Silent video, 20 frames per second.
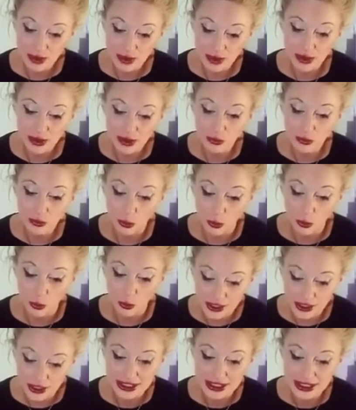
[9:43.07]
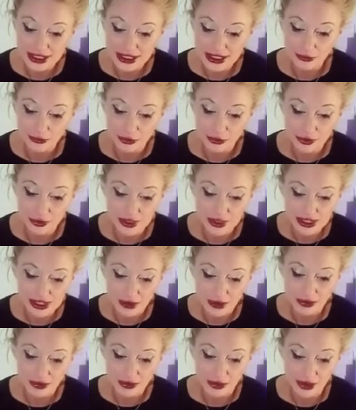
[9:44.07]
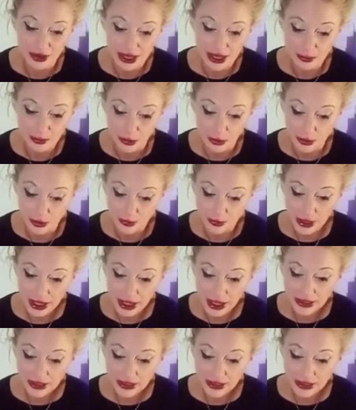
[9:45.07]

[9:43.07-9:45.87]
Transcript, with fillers: and they want to see fruits of their labor.